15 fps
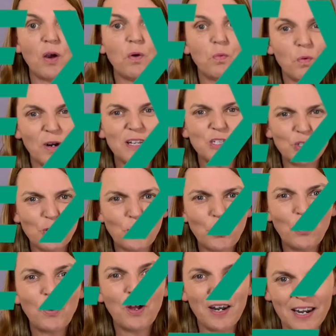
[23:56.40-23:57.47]
What is
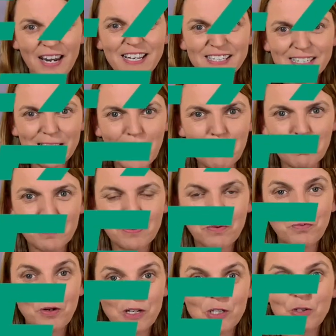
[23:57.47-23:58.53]
your next step?
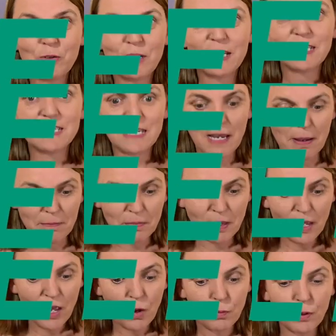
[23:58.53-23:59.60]
What is your next
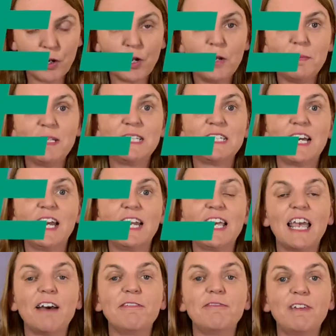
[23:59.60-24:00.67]
step? We're going to be
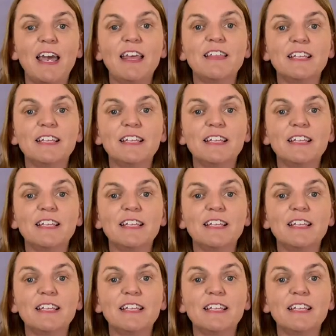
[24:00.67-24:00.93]
starting our Faith